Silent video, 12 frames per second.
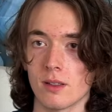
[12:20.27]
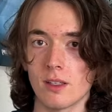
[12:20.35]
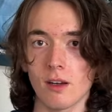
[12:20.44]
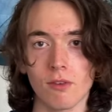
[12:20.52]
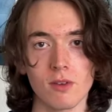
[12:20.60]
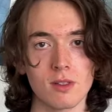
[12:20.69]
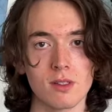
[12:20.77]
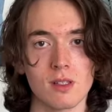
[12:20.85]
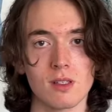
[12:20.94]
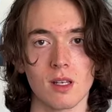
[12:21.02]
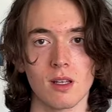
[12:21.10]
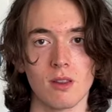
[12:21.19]

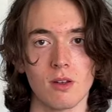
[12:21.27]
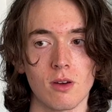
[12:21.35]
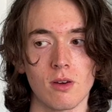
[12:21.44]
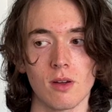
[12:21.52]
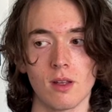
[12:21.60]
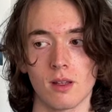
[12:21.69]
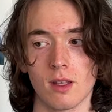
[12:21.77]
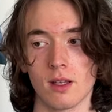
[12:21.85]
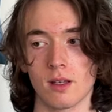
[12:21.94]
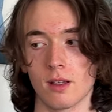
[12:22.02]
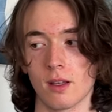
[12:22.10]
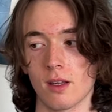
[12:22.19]
differences in their
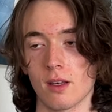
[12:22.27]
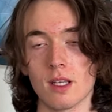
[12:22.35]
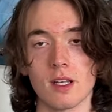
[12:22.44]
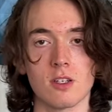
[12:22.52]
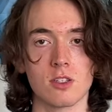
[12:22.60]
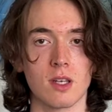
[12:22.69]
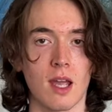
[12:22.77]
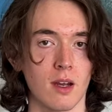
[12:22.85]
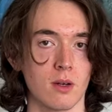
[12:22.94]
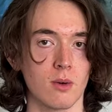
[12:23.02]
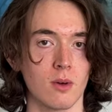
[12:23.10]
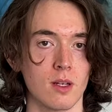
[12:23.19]
like in each
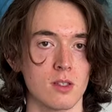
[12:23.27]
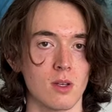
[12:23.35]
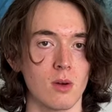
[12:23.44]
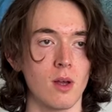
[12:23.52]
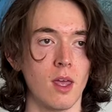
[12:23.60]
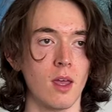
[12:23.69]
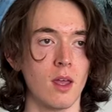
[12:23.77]
category. So